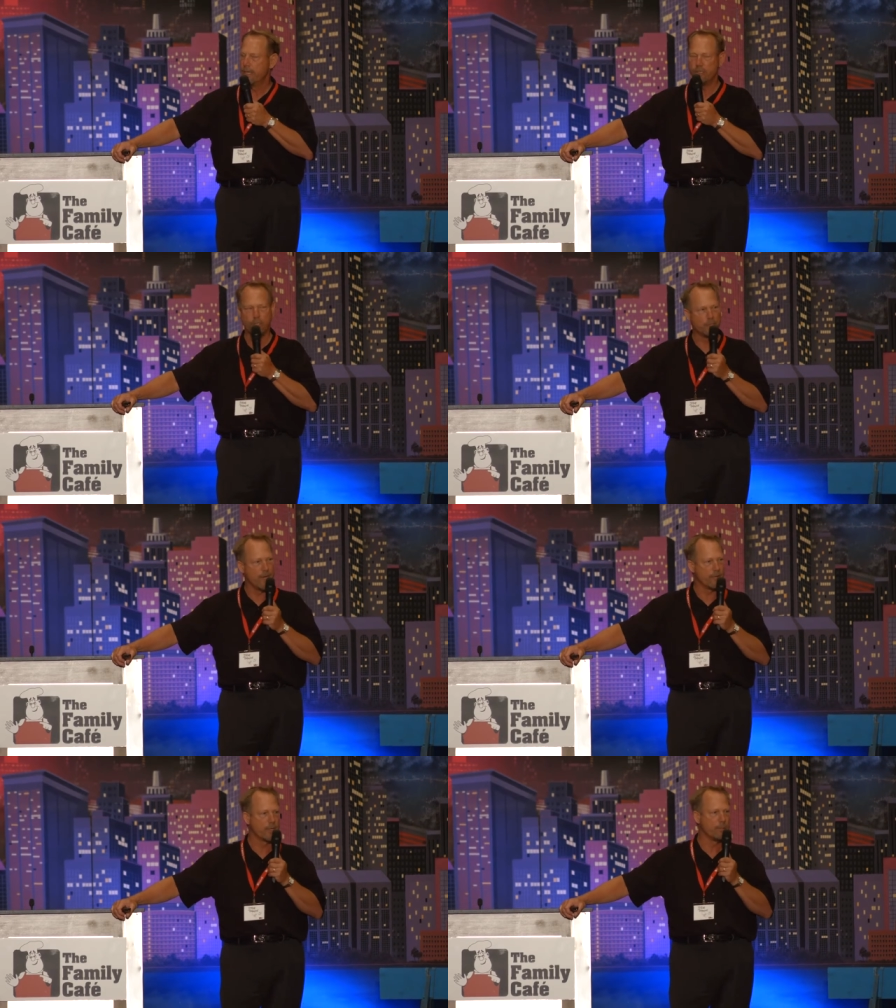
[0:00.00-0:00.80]
And she would
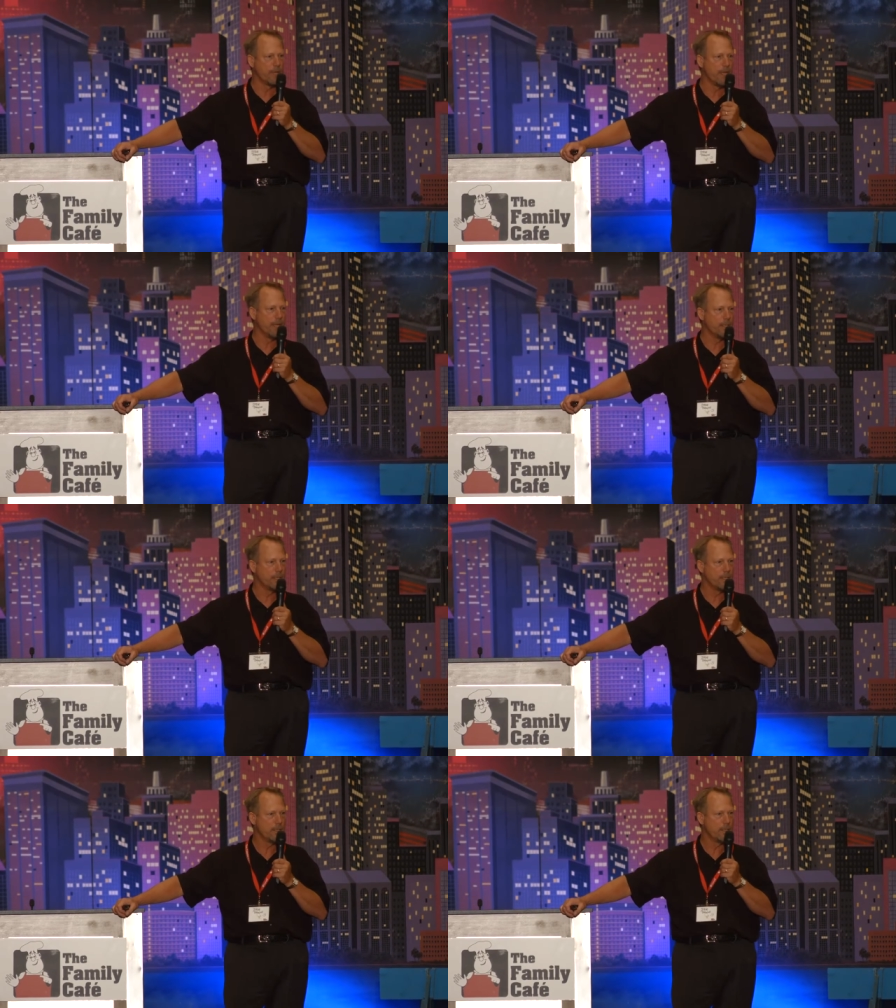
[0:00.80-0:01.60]
never
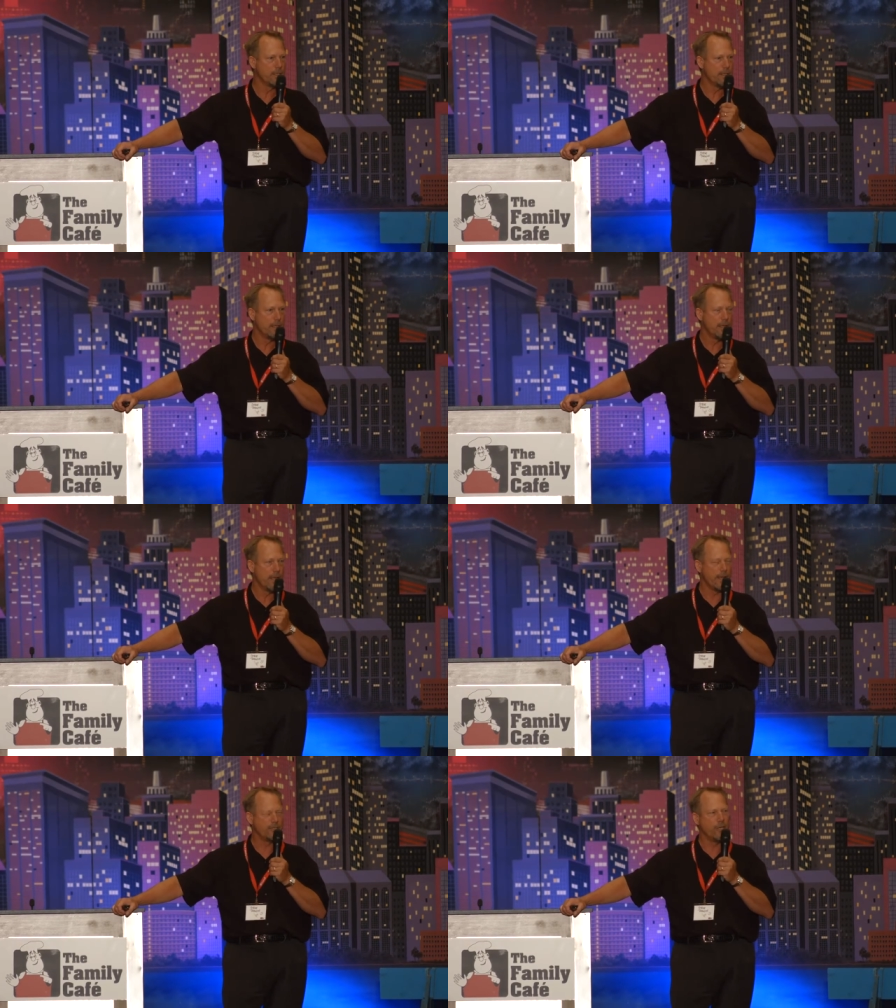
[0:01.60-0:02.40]
complain.
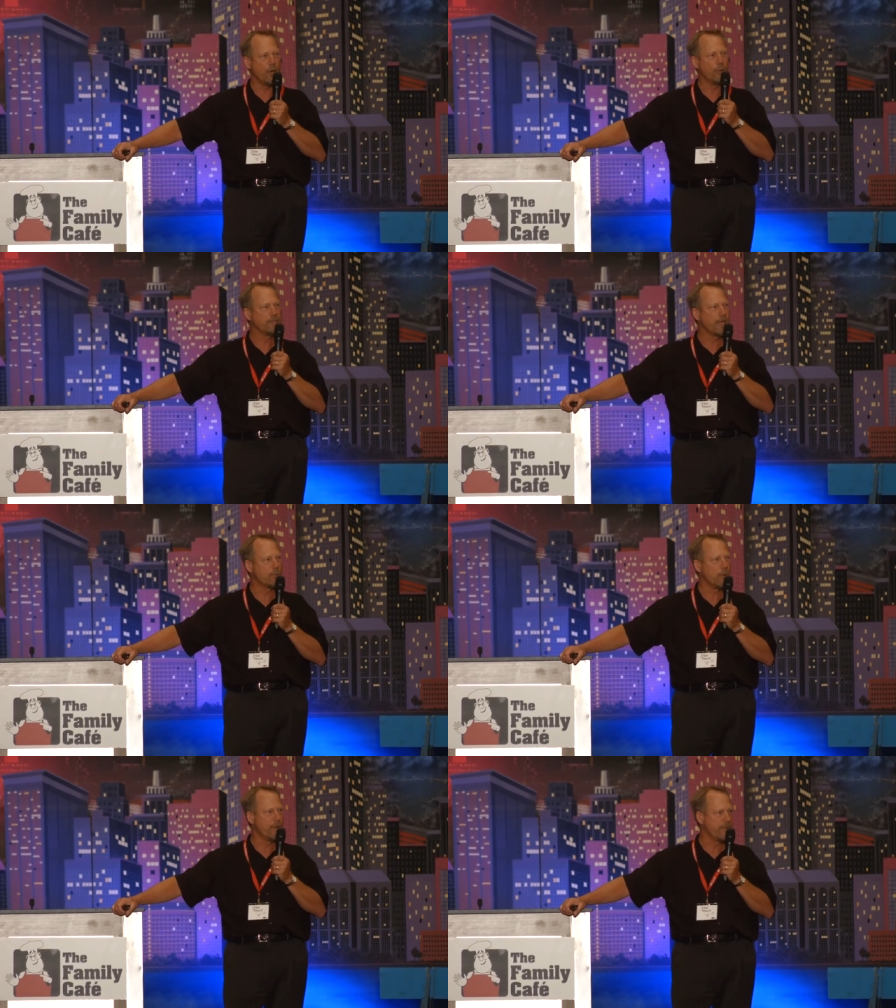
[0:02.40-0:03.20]
And she always
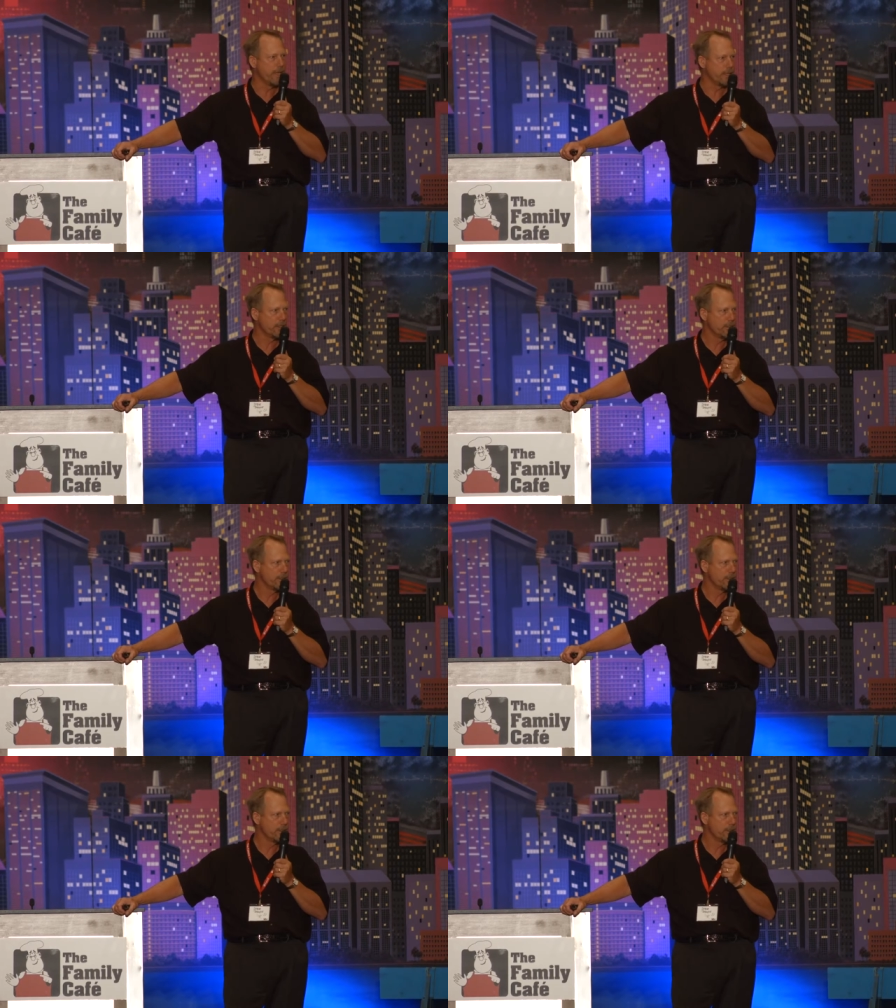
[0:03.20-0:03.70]
had one thing